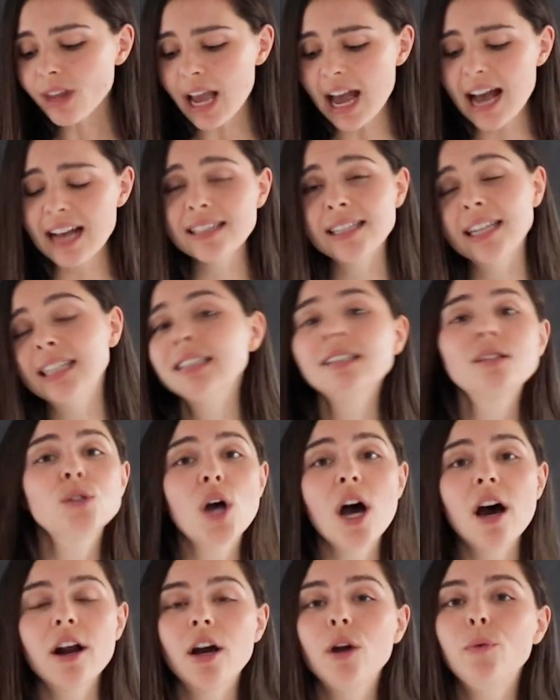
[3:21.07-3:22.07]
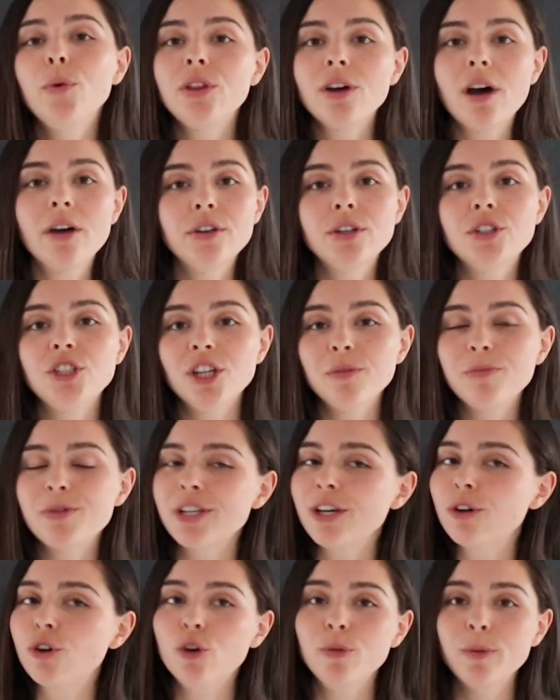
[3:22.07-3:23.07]
as like a starter with other dips
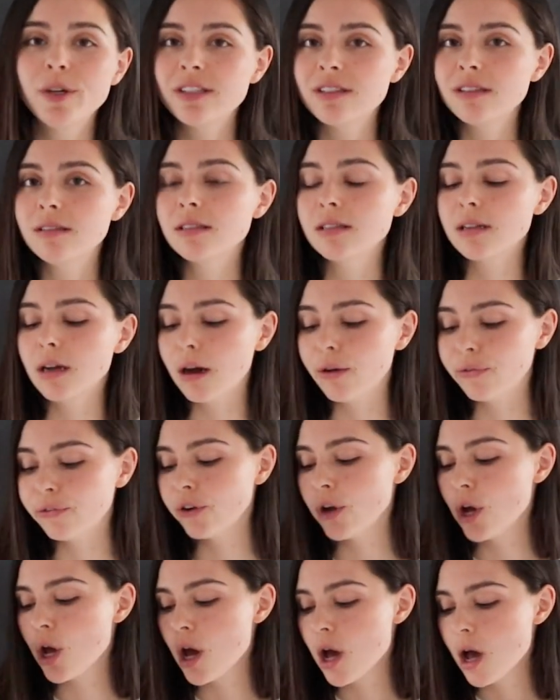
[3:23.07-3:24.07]
like hummus and stuff.